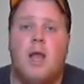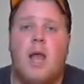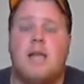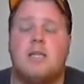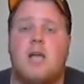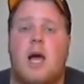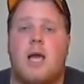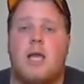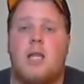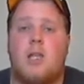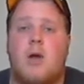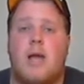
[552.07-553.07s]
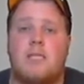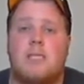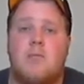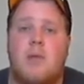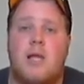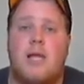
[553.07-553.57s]
and talking to
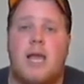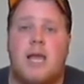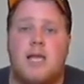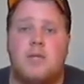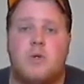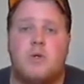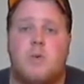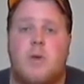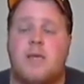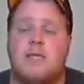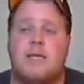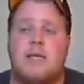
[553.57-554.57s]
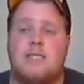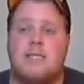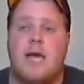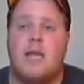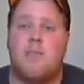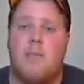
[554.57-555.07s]
Esteban de Jesus while he's on his
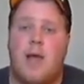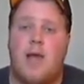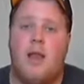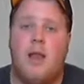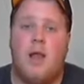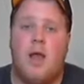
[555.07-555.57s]
deathbed.